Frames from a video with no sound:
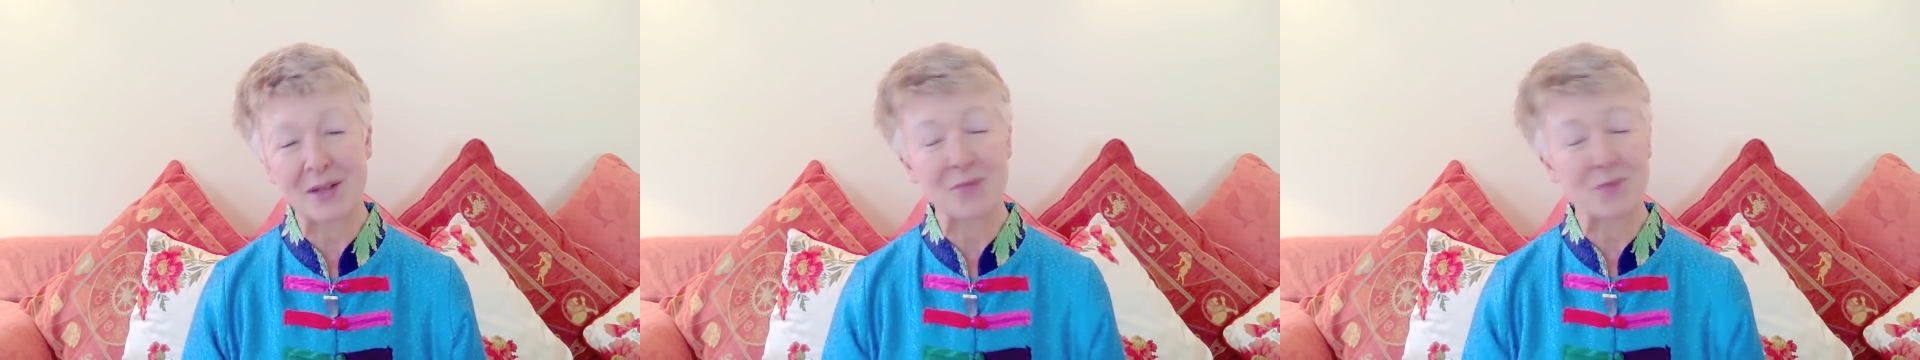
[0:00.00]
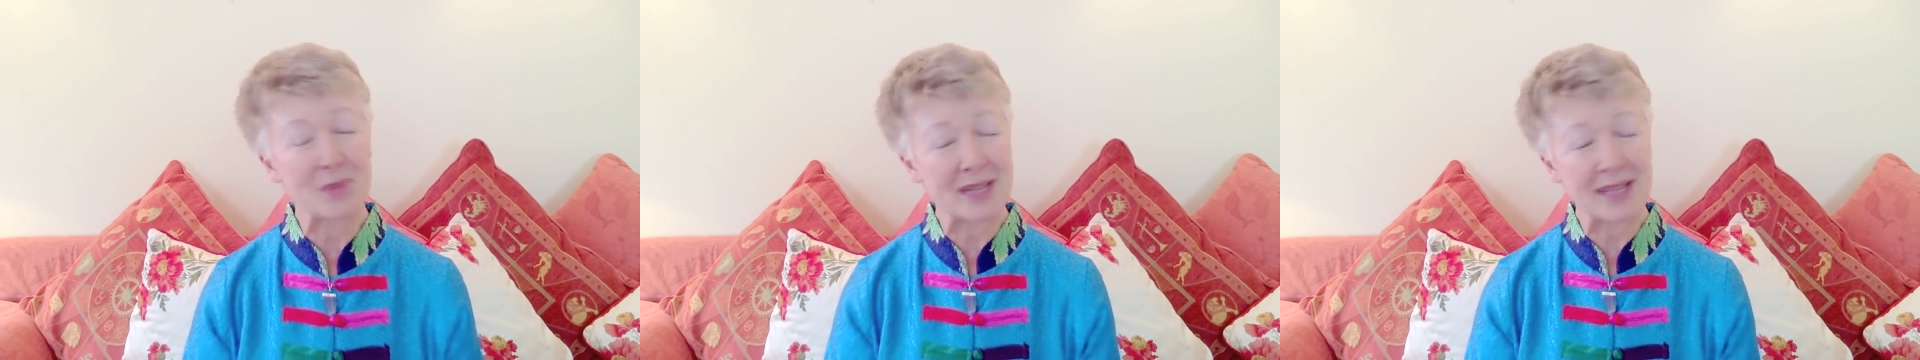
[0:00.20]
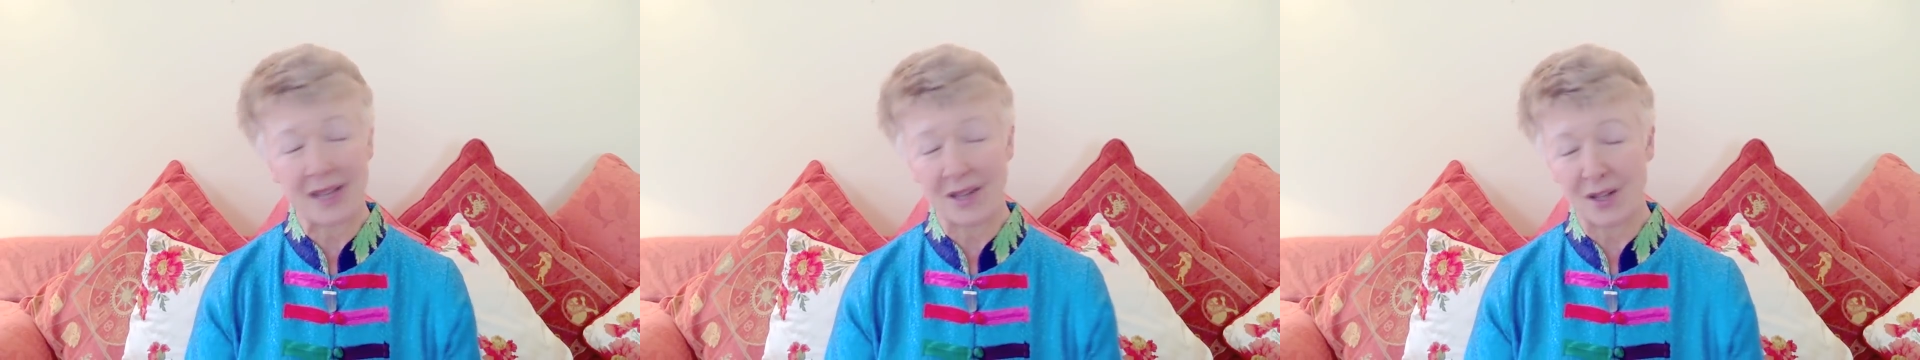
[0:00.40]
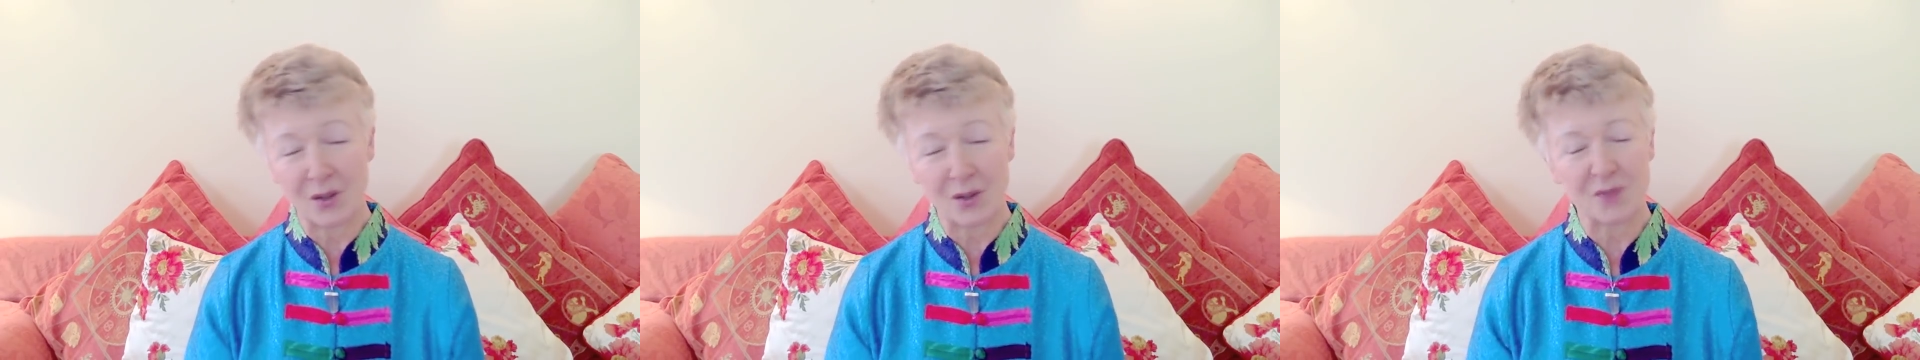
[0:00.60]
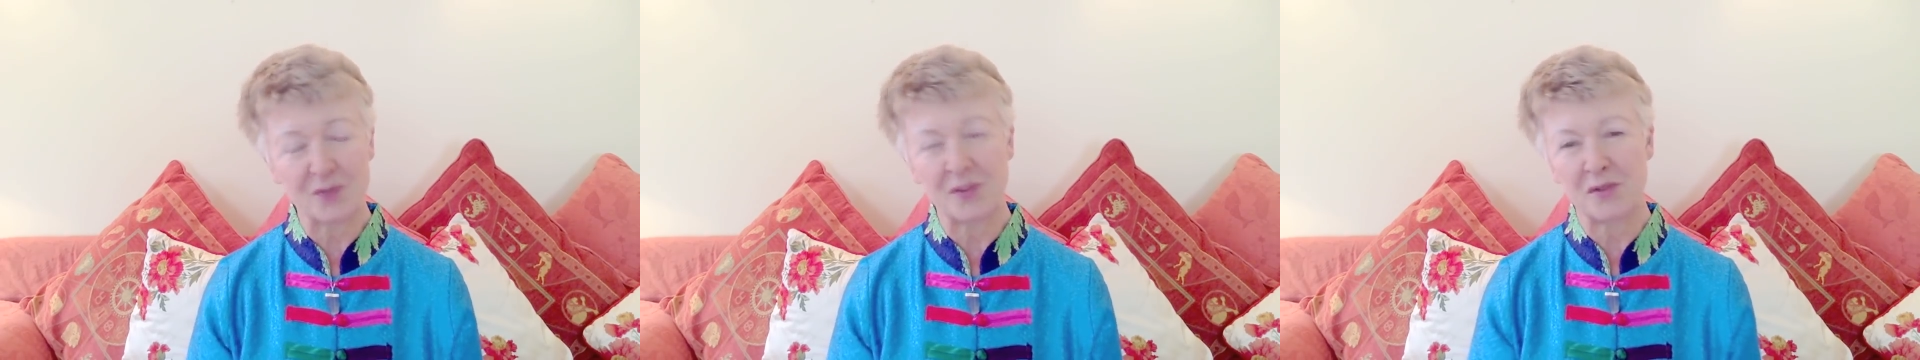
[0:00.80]
really a
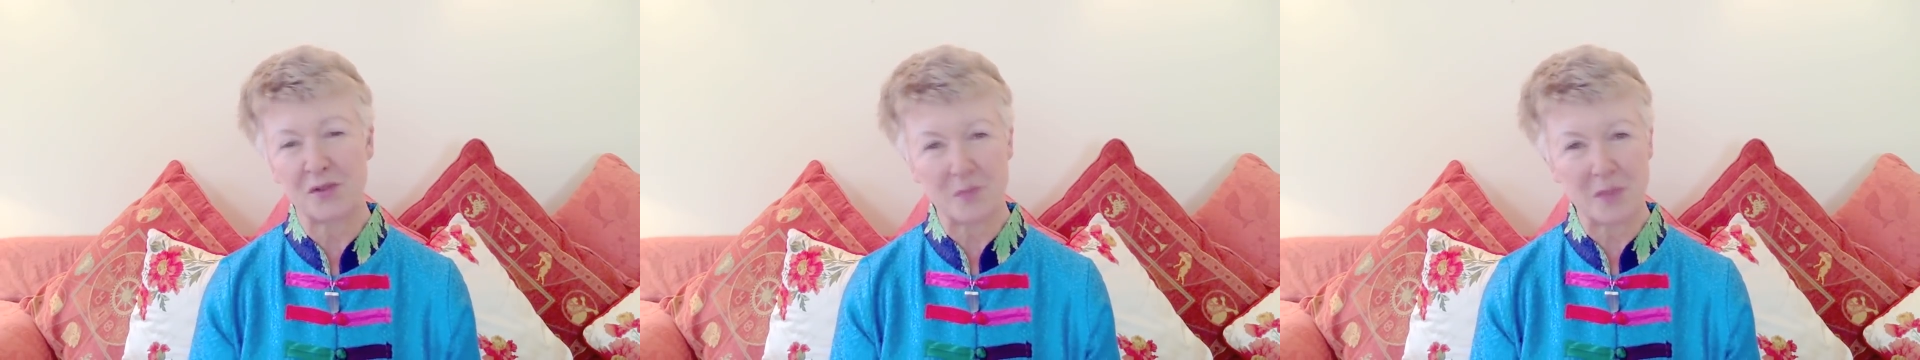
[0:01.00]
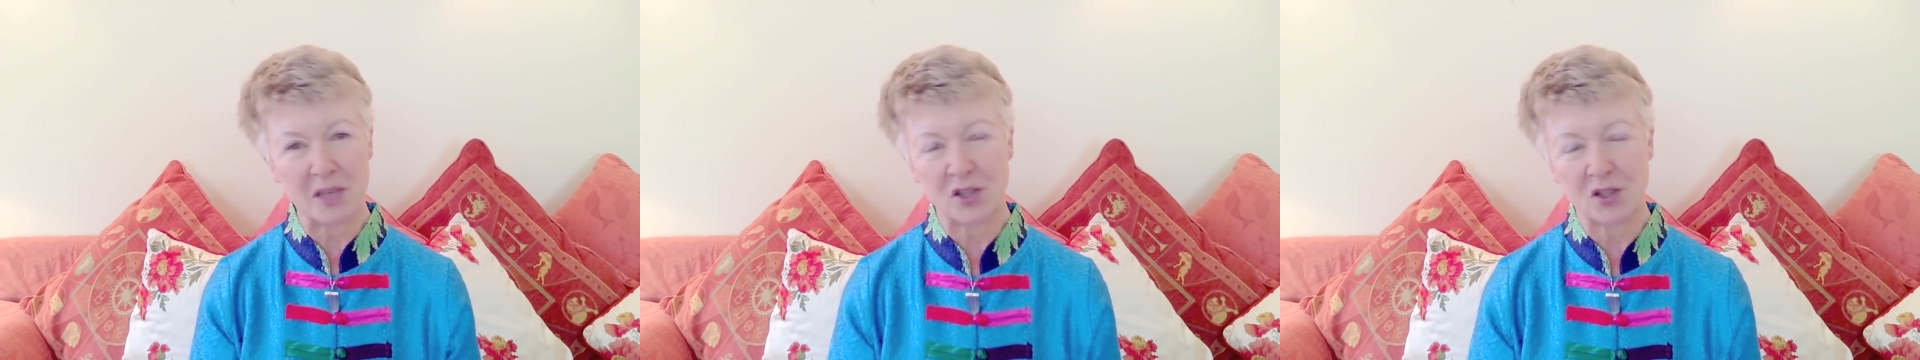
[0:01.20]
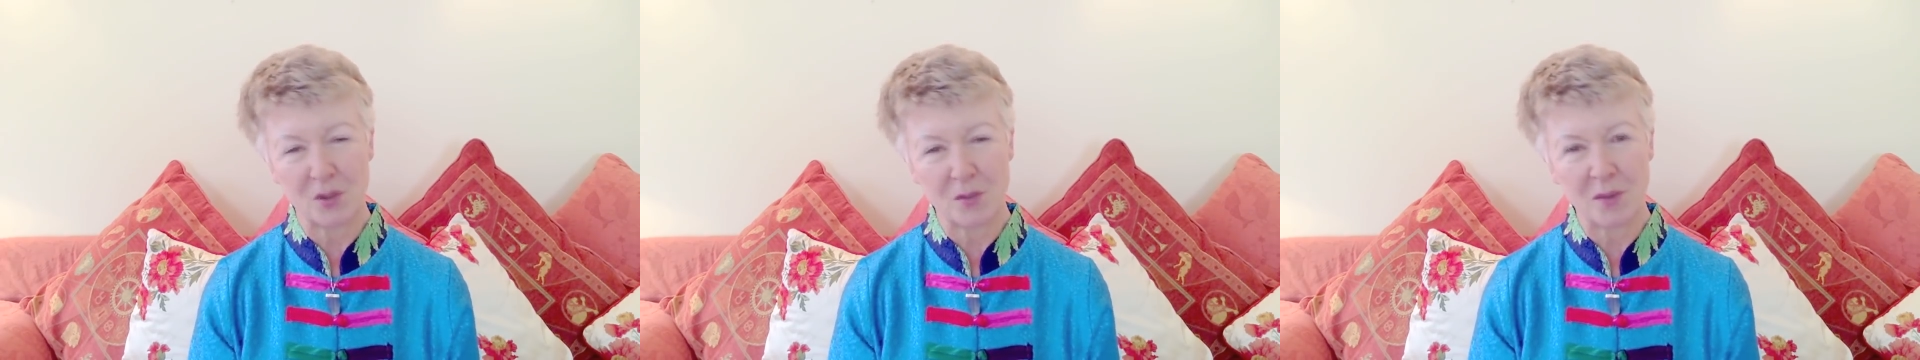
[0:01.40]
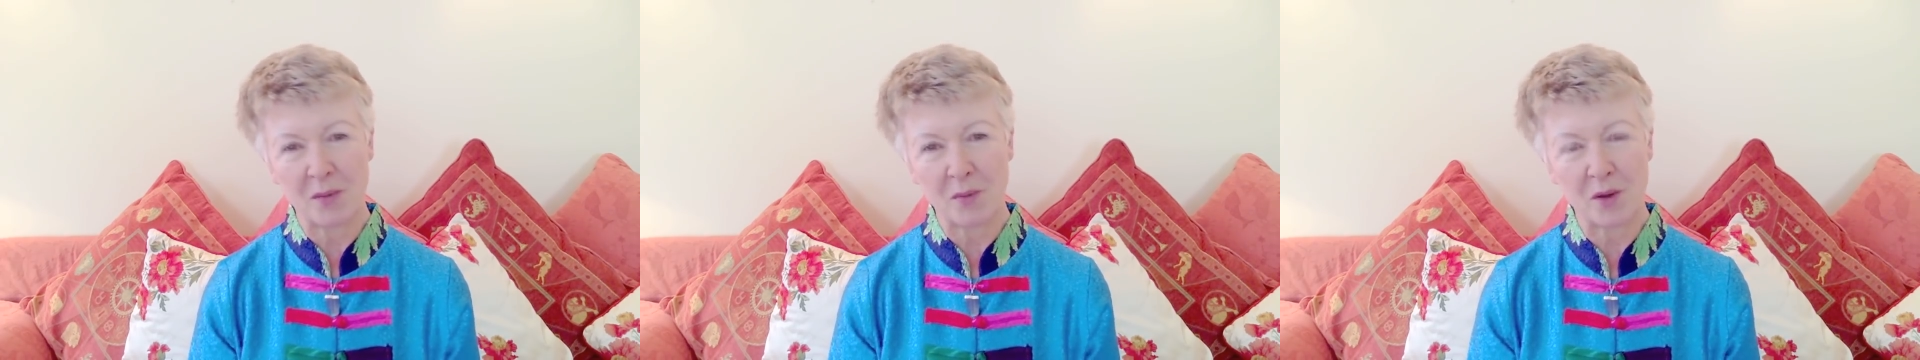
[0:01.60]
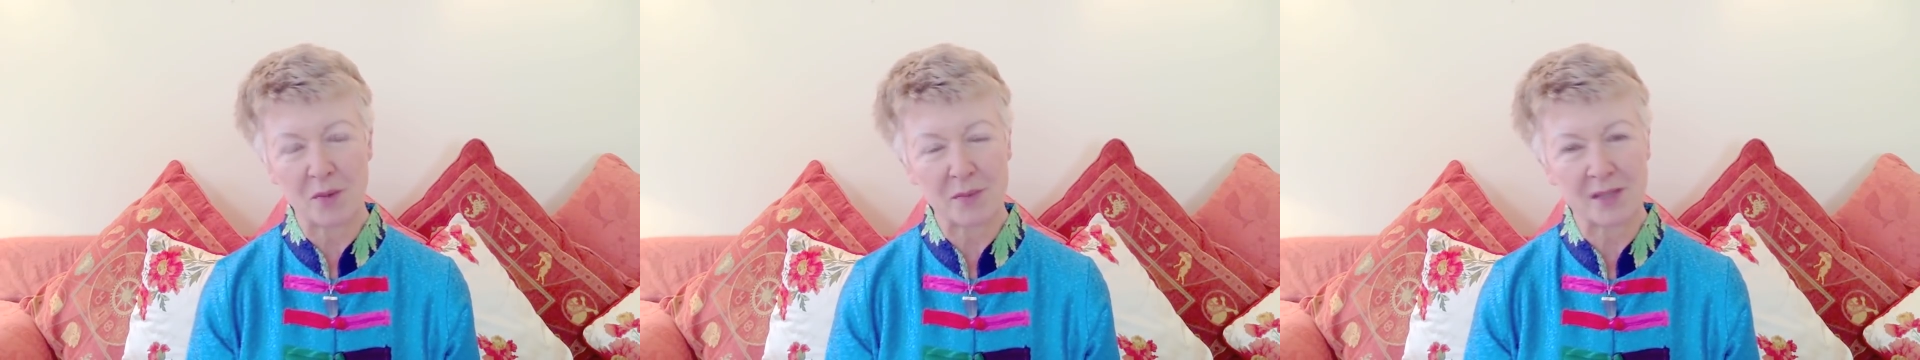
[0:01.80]
lot of information on my
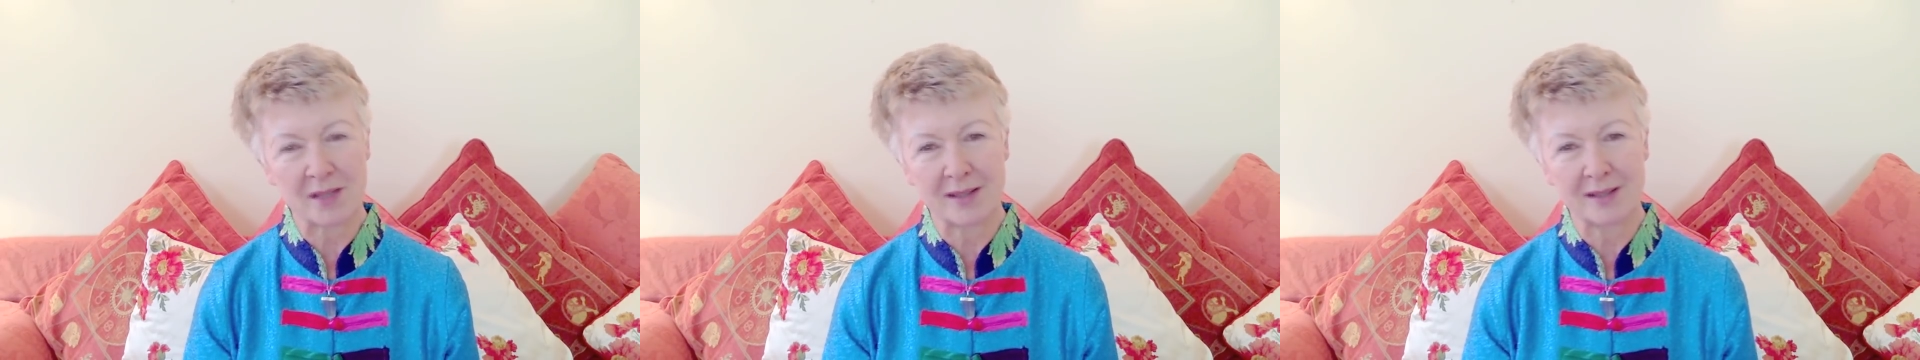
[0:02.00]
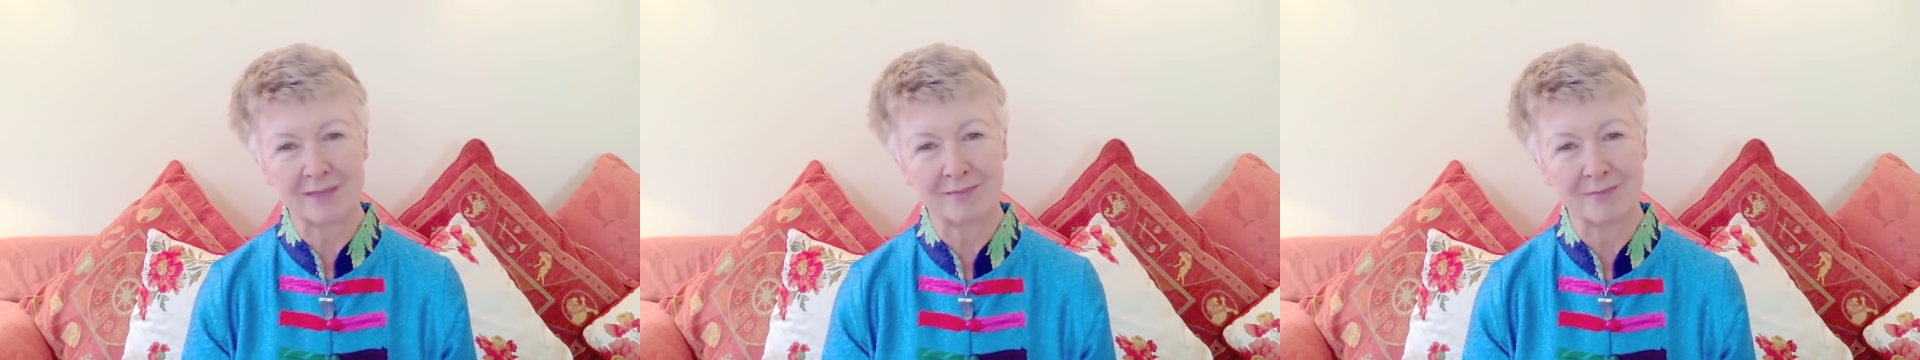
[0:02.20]
website,